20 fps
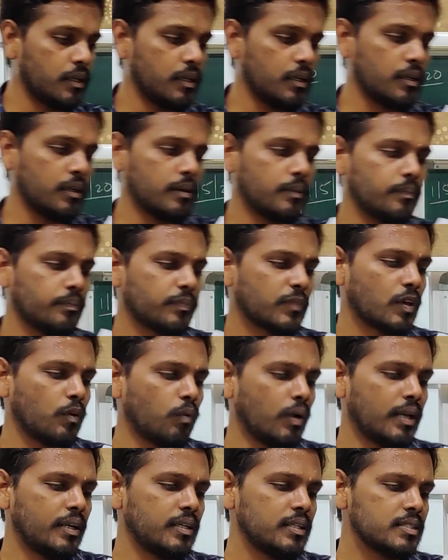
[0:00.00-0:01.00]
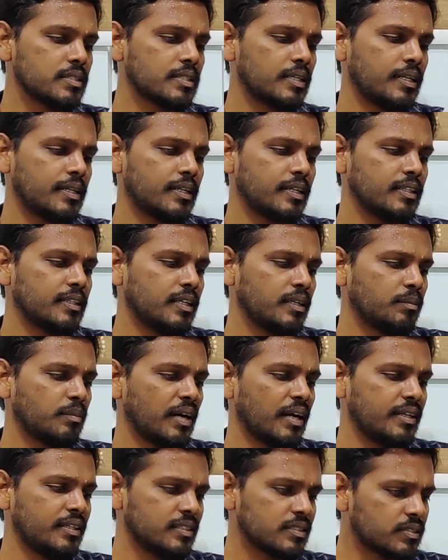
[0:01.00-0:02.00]
here 1 is greater than
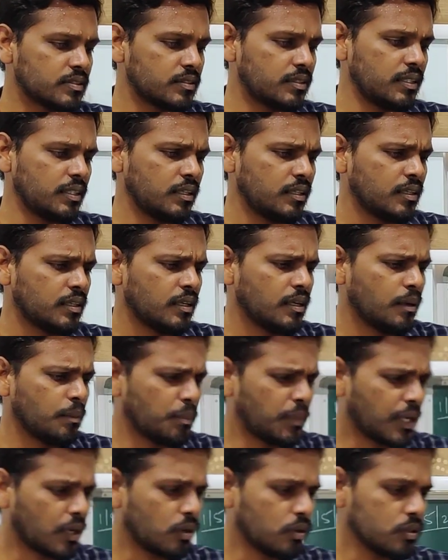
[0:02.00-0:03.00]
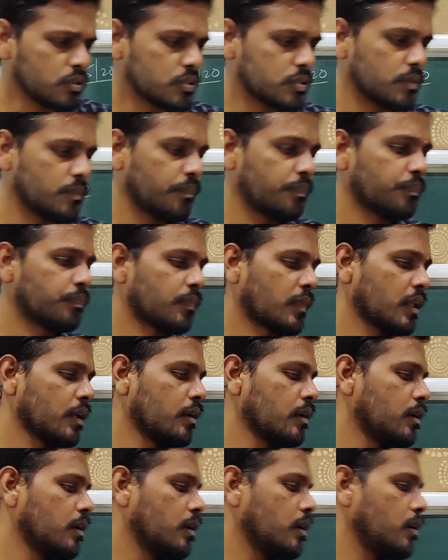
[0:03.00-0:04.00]
minus 3 because
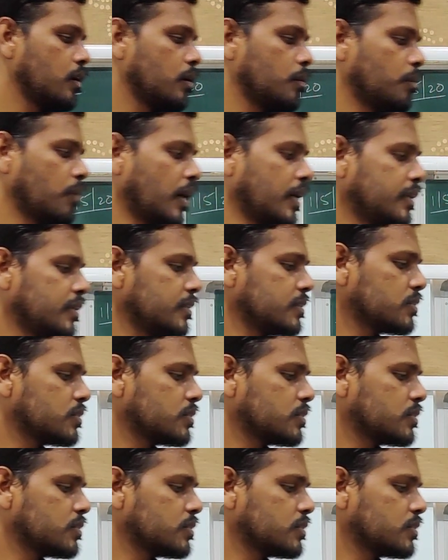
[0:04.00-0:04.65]
1